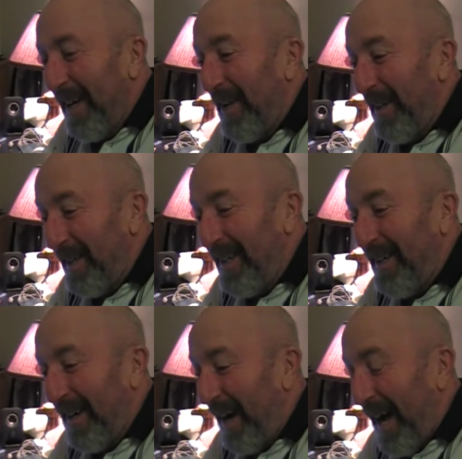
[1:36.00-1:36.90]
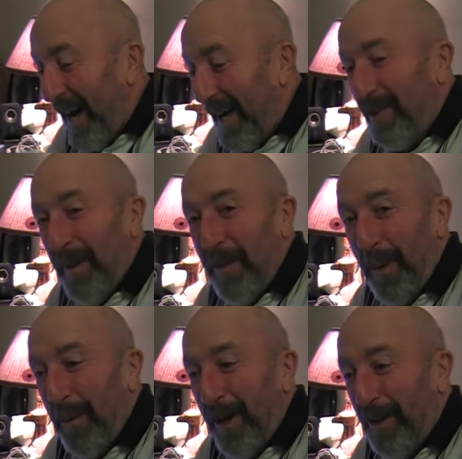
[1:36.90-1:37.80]
Uh, I spent
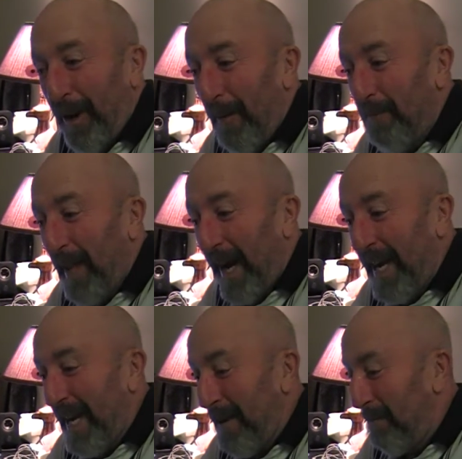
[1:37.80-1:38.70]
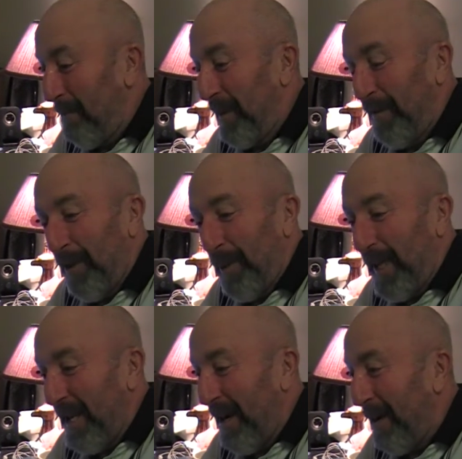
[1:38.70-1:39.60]
three weeks there. I, the first
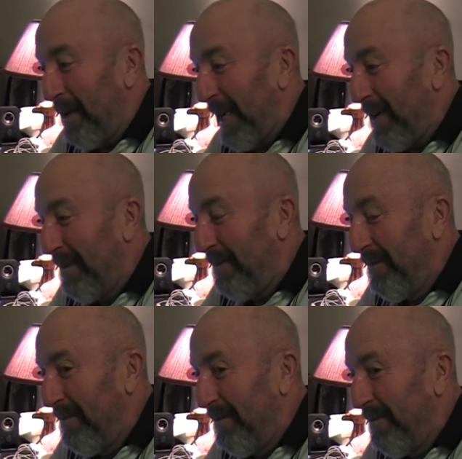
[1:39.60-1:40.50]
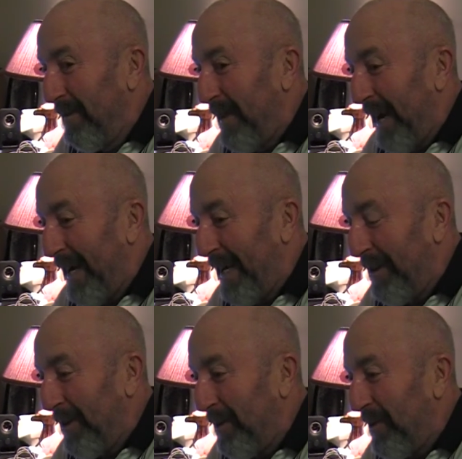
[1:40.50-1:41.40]
week there, I'm like,
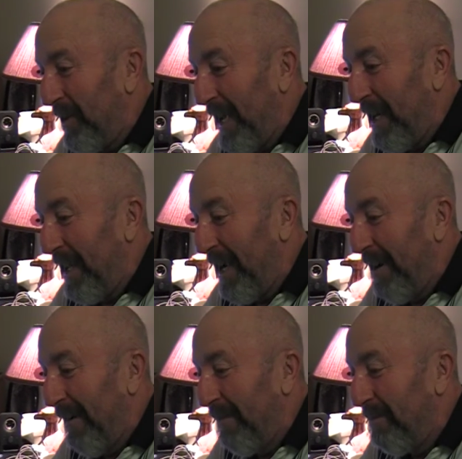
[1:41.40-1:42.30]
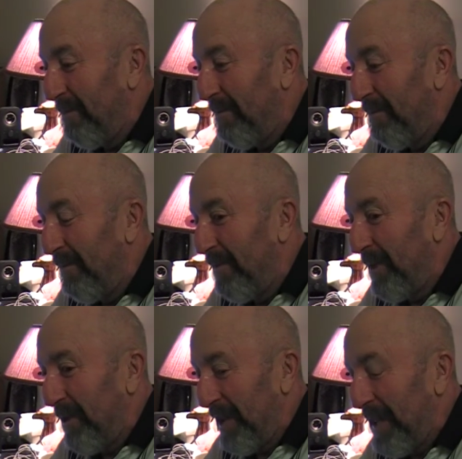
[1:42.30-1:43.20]
I don't see anything here.
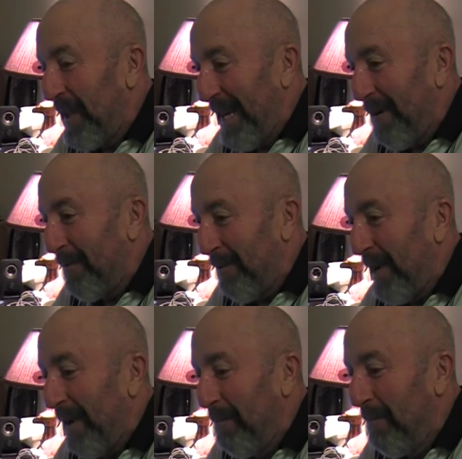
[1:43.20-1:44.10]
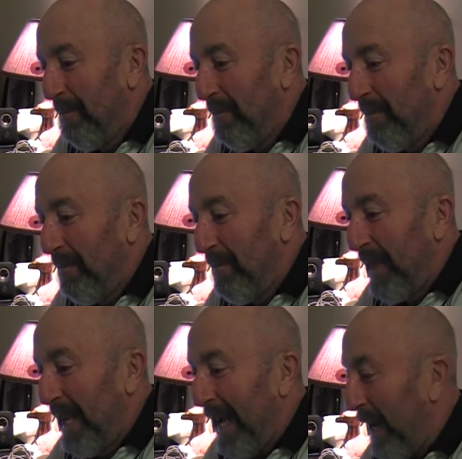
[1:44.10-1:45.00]
There's nothing here for me.
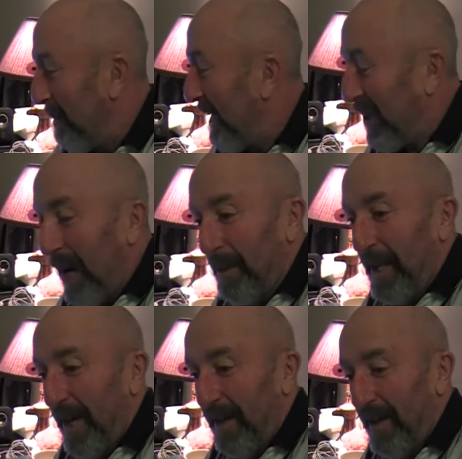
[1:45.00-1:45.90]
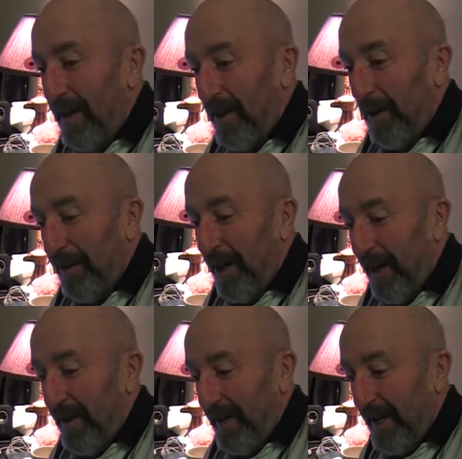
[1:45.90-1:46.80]
And I made a comment uh,
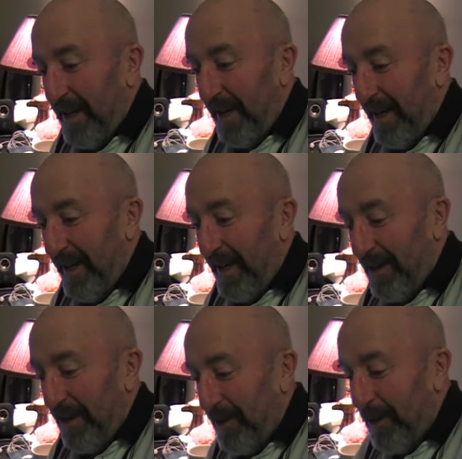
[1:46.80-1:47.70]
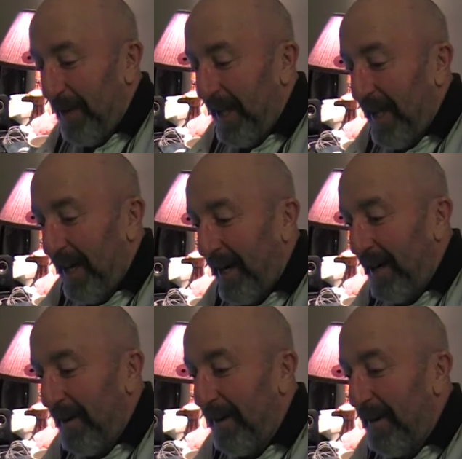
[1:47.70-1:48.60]
over on, on here too.
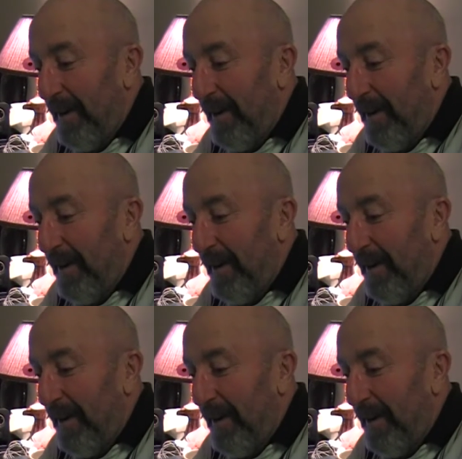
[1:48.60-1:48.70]
Uh,